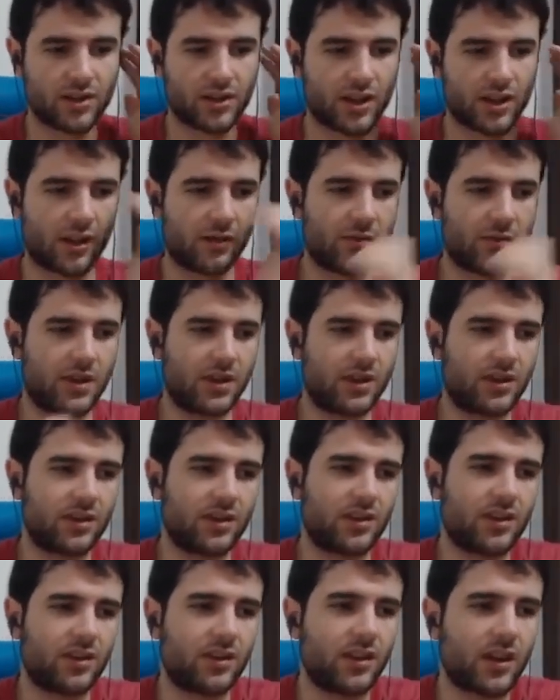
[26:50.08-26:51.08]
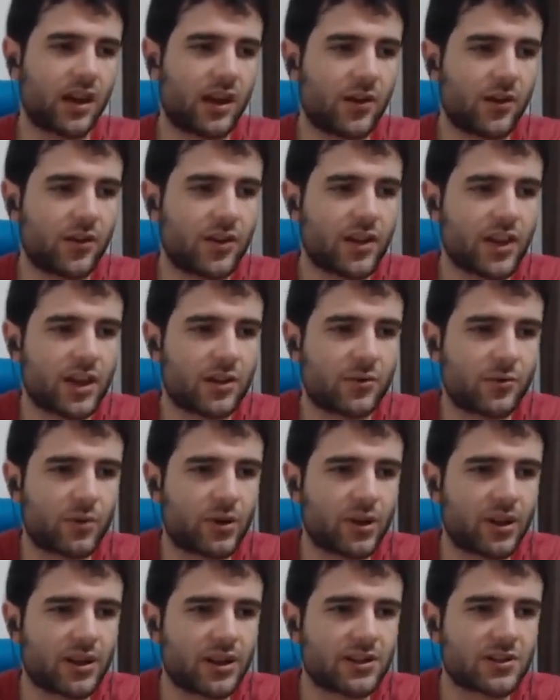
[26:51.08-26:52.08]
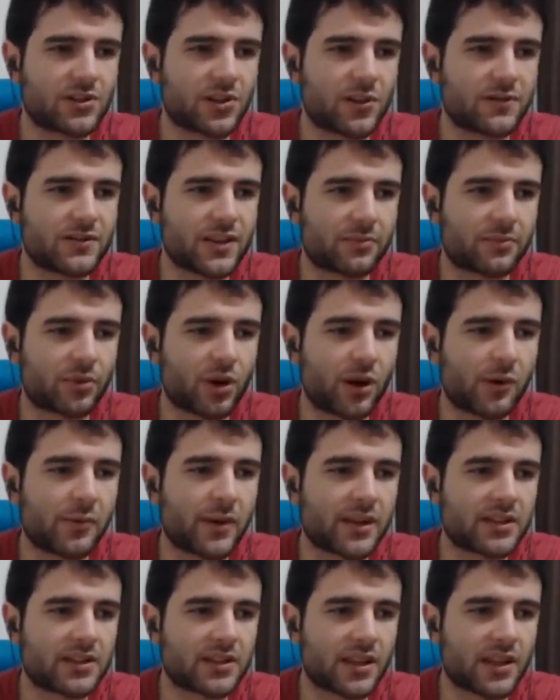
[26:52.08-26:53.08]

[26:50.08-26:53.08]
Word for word: I mean, I don't think it really solves that problem.